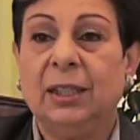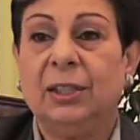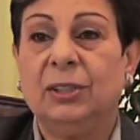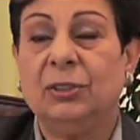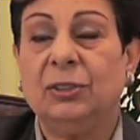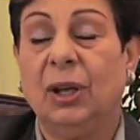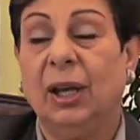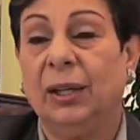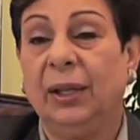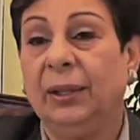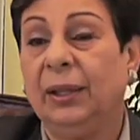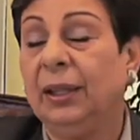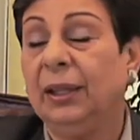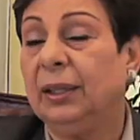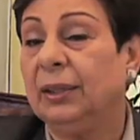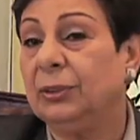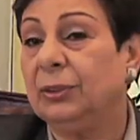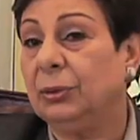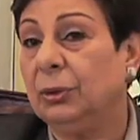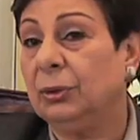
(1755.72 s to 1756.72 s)
So I
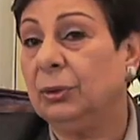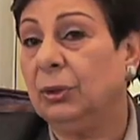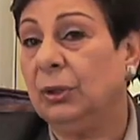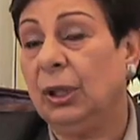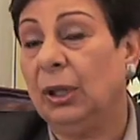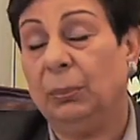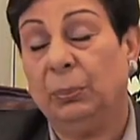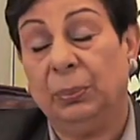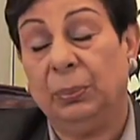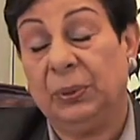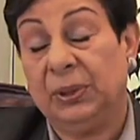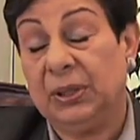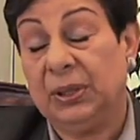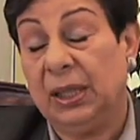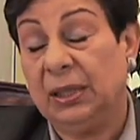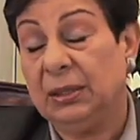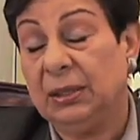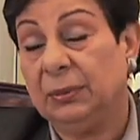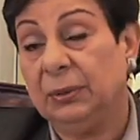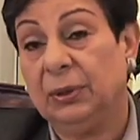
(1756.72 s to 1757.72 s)
think it should go down
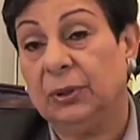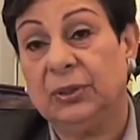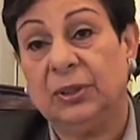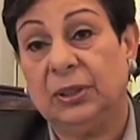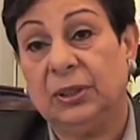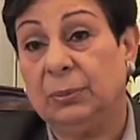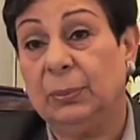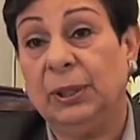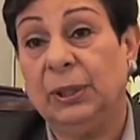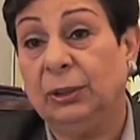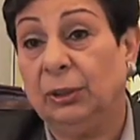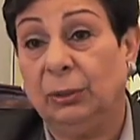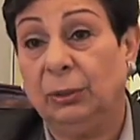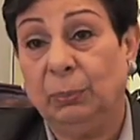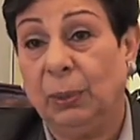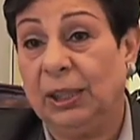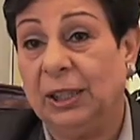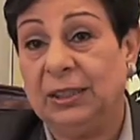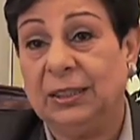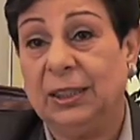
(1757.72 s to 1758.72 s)
precisely because it's built on
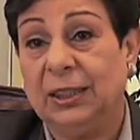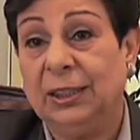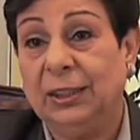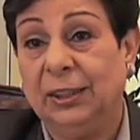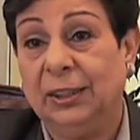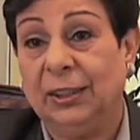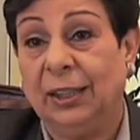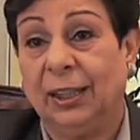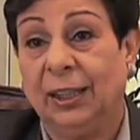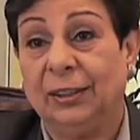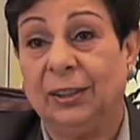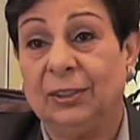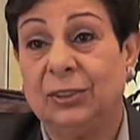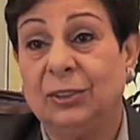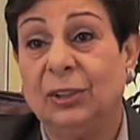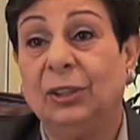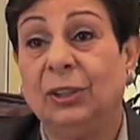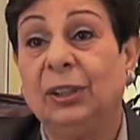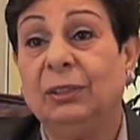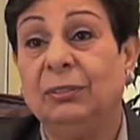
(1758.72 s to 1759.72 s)
Palestinian land. It's
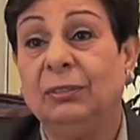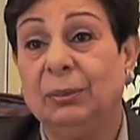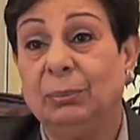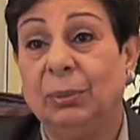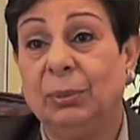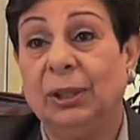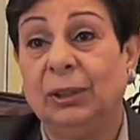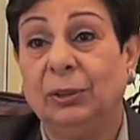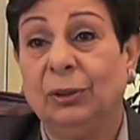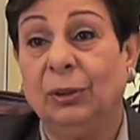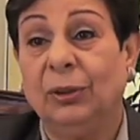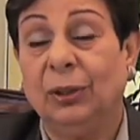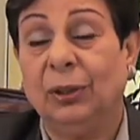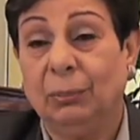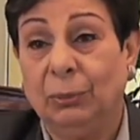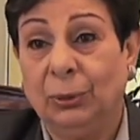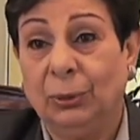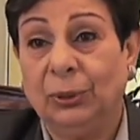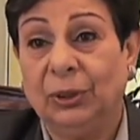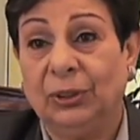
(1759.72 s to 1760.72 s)
not even built on the
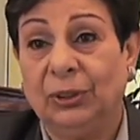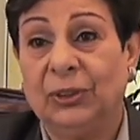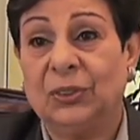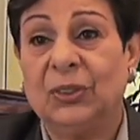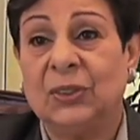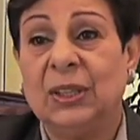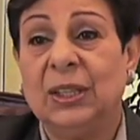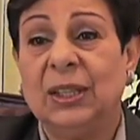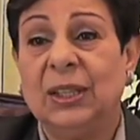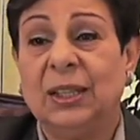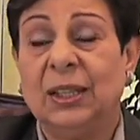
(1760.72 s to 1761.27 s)
borders.